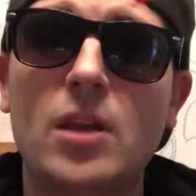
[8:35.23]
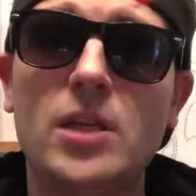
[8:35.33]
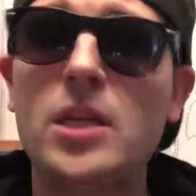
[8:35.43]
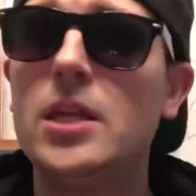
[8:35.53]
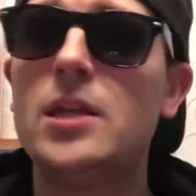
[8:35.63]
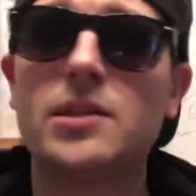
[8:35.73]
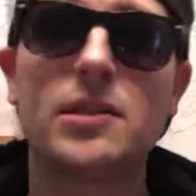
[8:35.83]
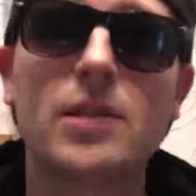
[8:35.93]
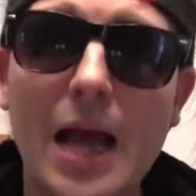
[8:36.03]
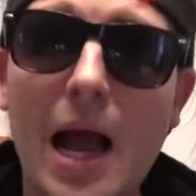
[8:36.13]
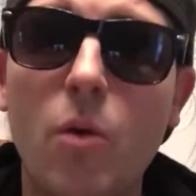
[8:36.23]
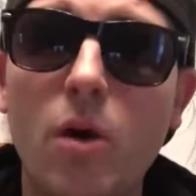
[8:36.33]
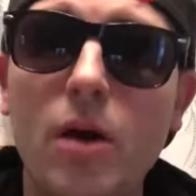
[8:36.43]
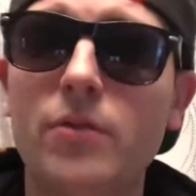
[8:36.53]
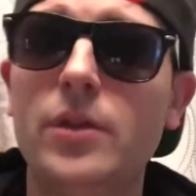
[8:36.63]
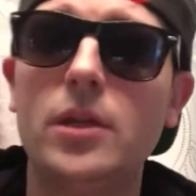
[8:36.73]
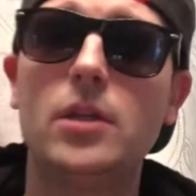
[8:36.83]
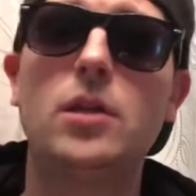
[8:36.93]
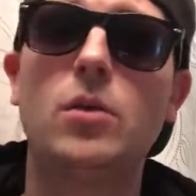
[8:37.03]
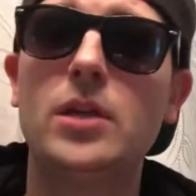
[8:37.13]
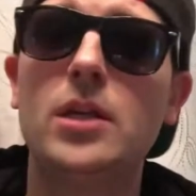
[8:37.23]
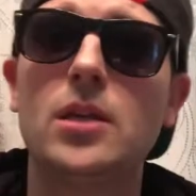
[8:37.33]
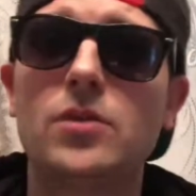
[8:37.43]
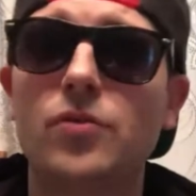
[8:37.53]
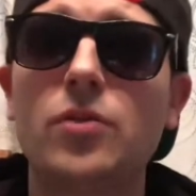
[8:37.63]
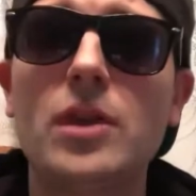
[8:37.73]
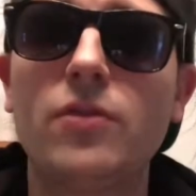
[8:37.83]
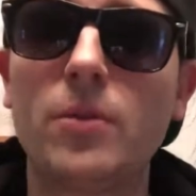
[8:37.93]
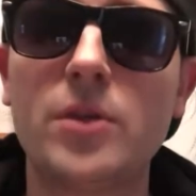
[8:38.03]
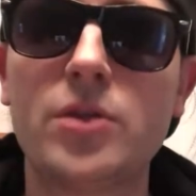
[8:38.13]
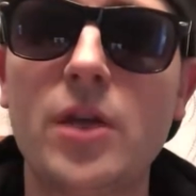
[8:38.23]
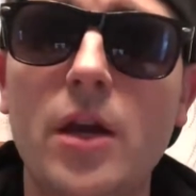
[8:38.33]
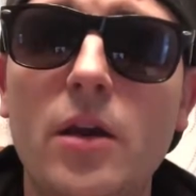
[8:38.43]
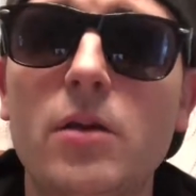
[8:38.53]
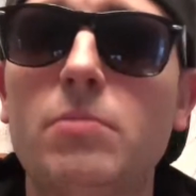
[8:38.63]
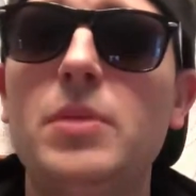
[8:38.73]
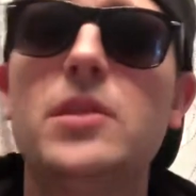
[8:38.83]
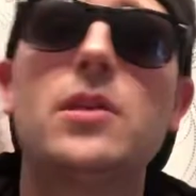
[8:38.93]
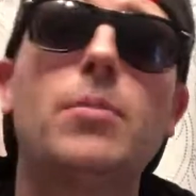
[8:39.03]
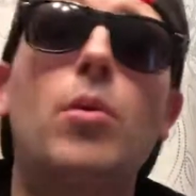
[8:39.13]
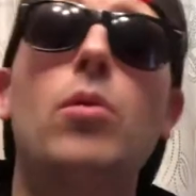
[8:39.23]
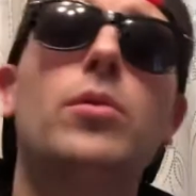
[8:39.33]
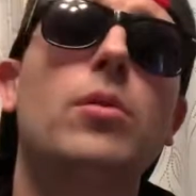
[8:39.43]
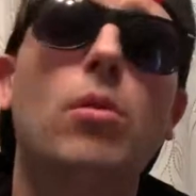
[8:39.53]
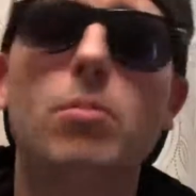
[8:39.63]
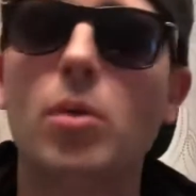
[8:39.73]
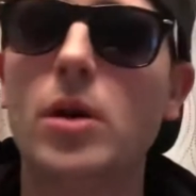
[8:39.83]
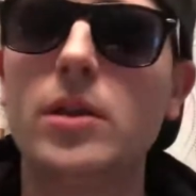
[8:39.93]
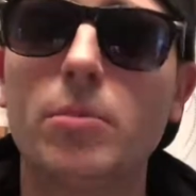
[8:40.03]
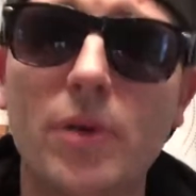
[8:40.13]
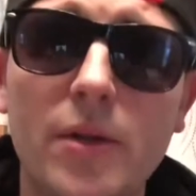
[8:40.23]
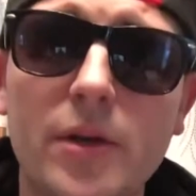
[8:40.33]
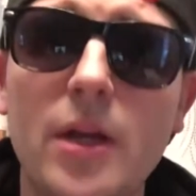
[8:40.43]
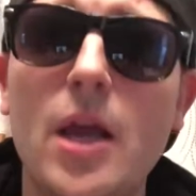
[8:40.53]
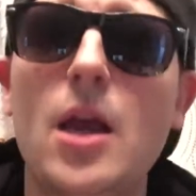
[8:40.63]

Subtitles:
he gets out of the, he gets free from the chair and beats up old boy, the brother,